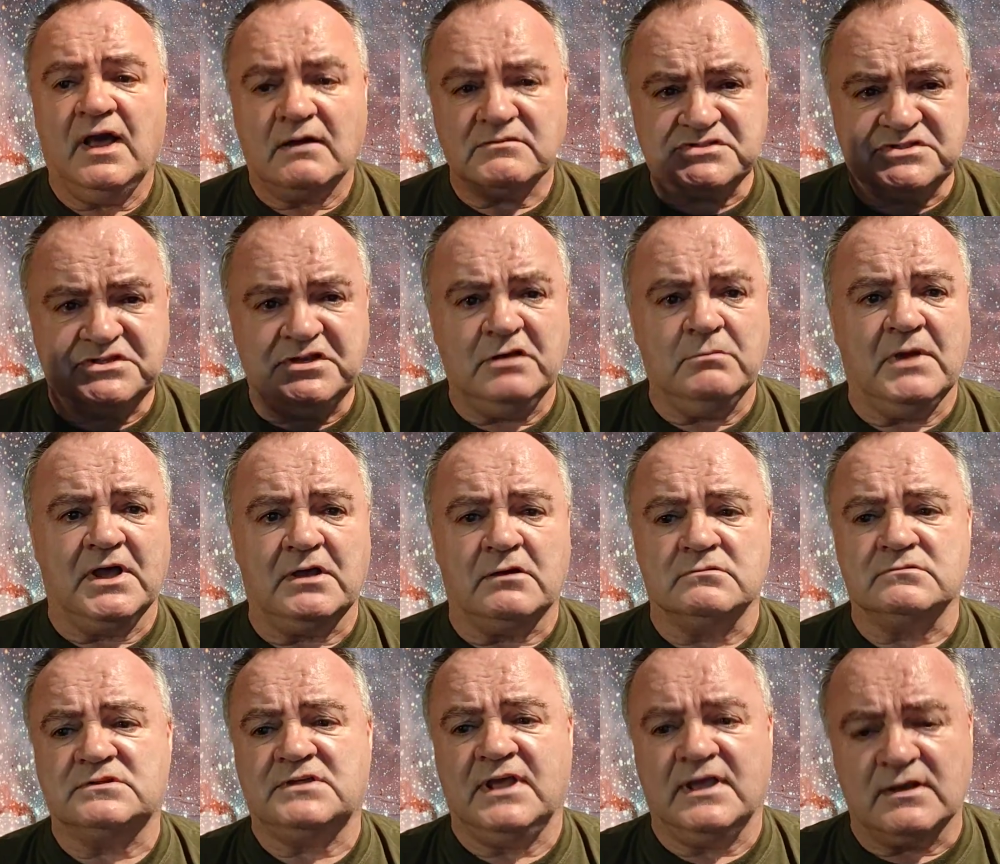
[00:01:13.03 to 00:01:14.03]
I was doing my
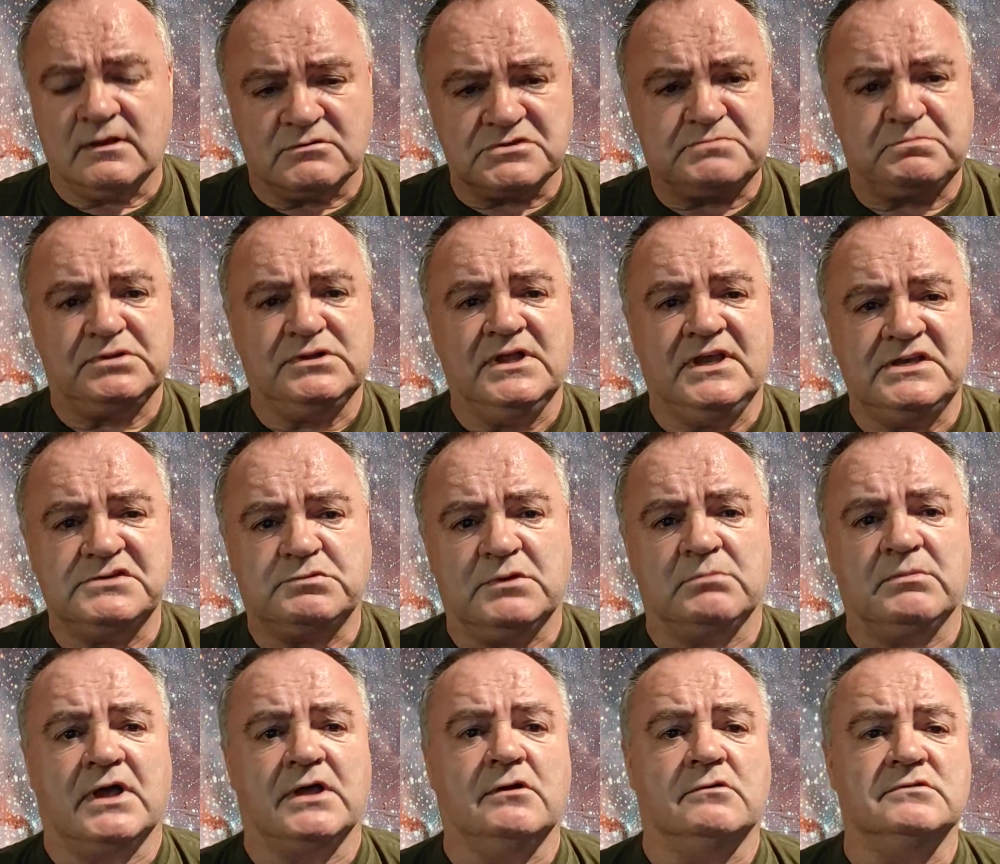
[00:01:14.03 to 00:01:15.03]
own thing. I was pleased
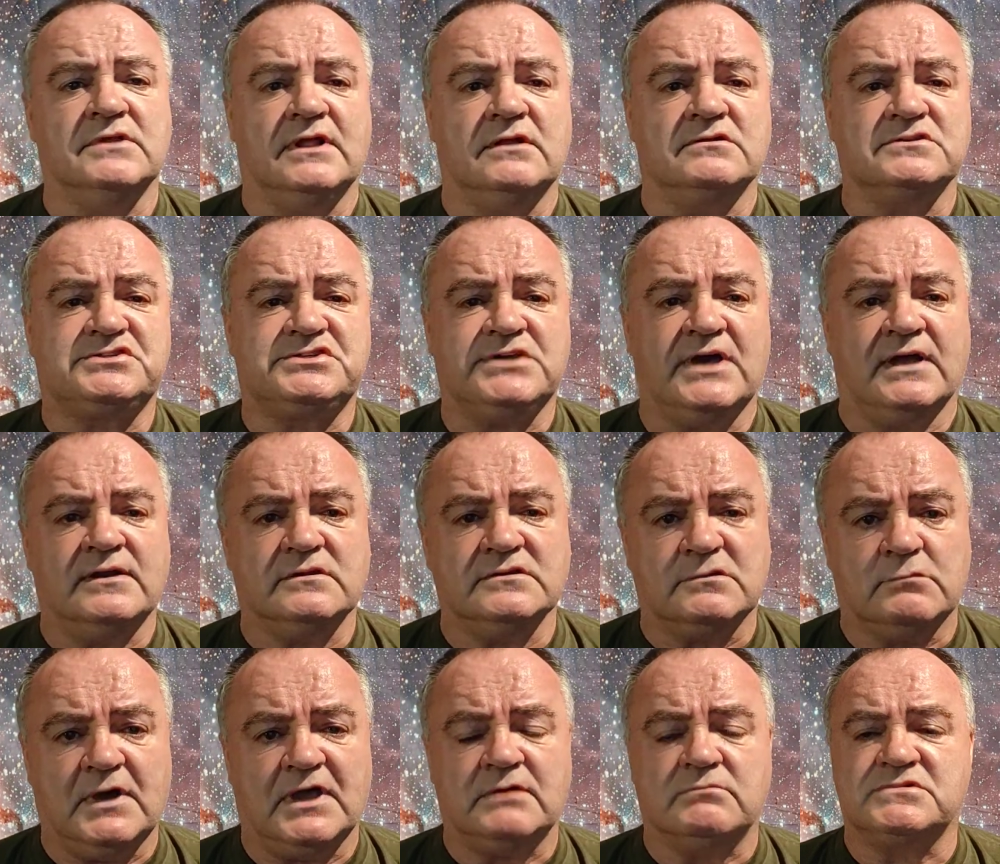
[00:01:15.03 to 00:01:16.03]
with my own little channel,
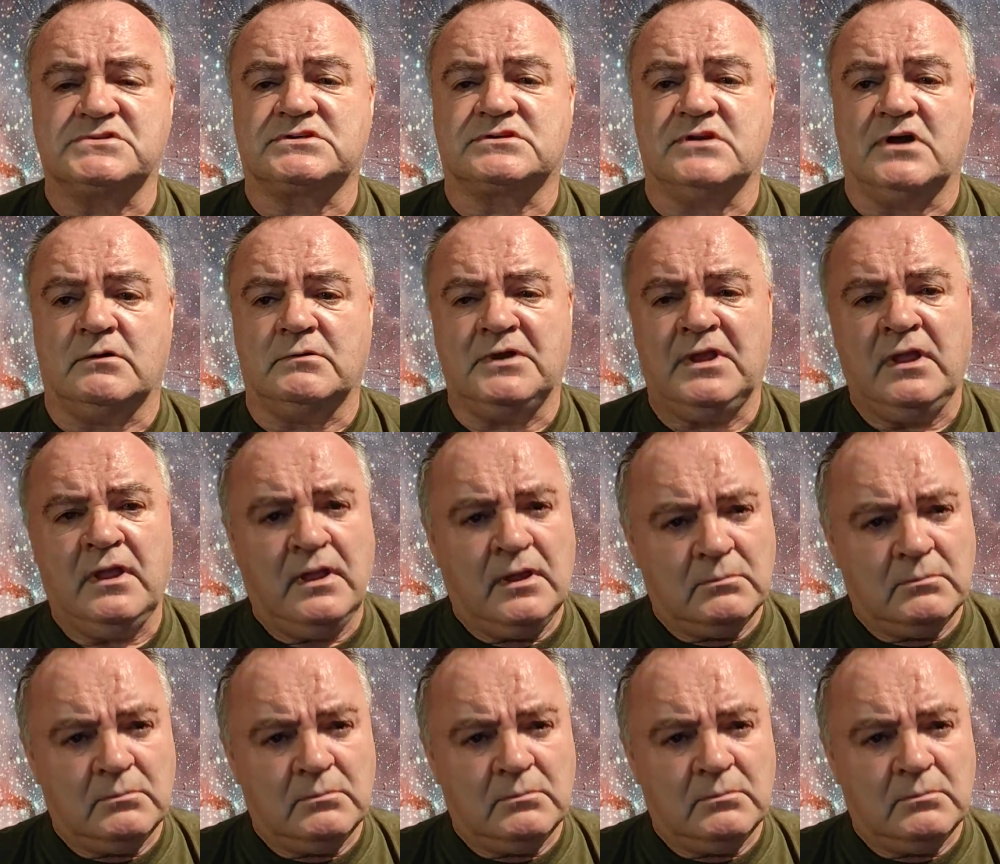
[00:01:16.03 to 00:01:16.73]
the way it was growing.